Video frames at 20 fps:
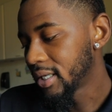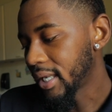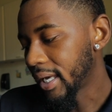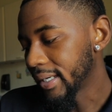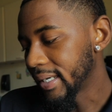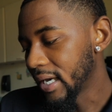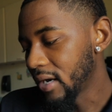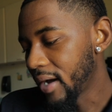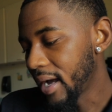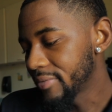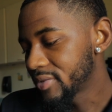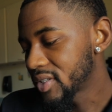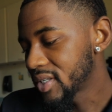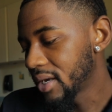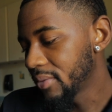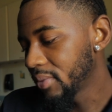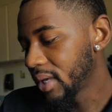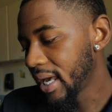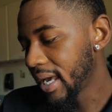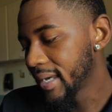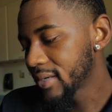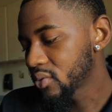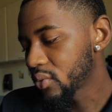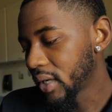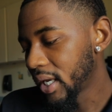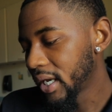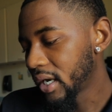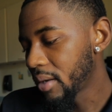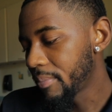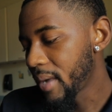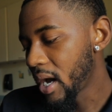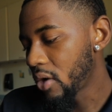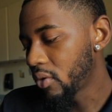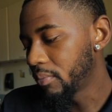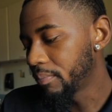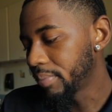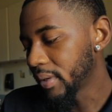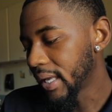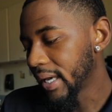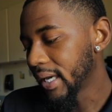Like, they'll have some games where they come
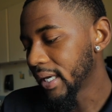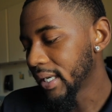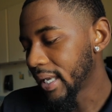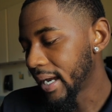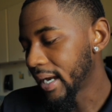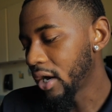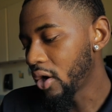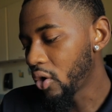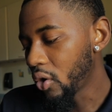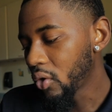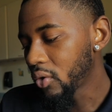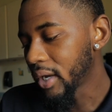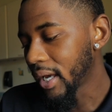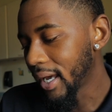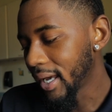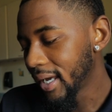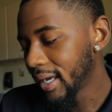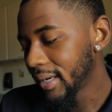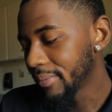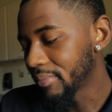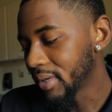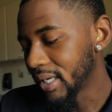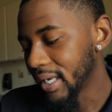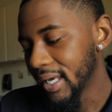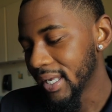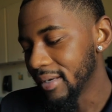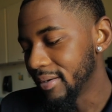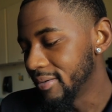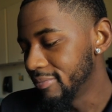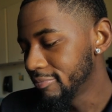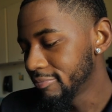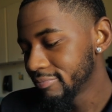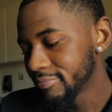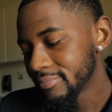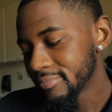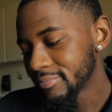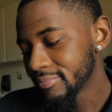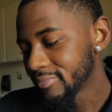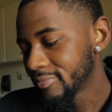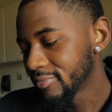out and playing like, oh, okay. But then
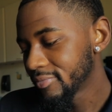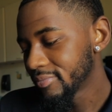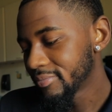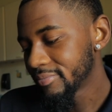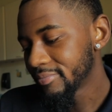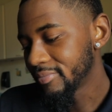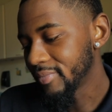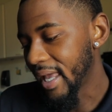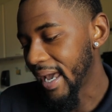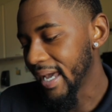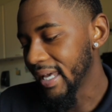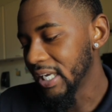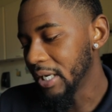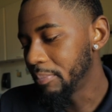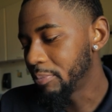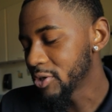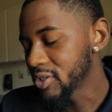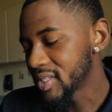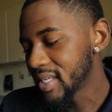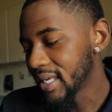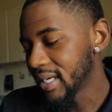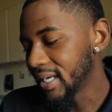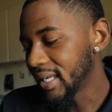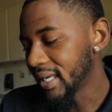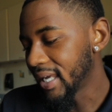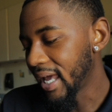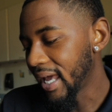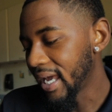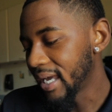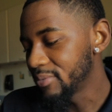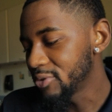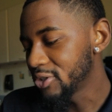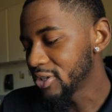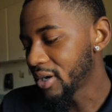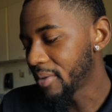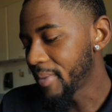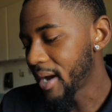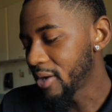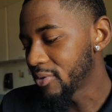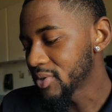80% of the games, you
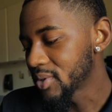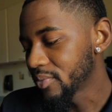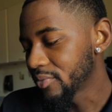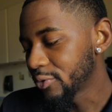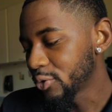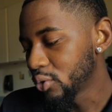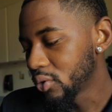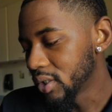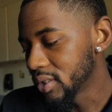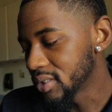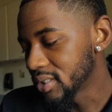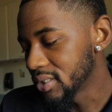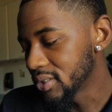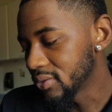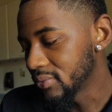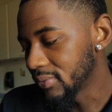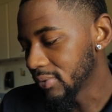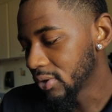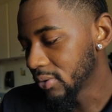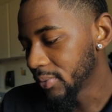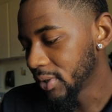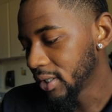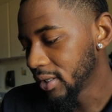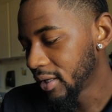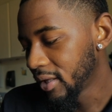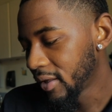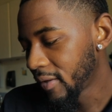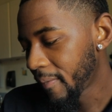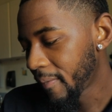come out with some foolishness. You feel me?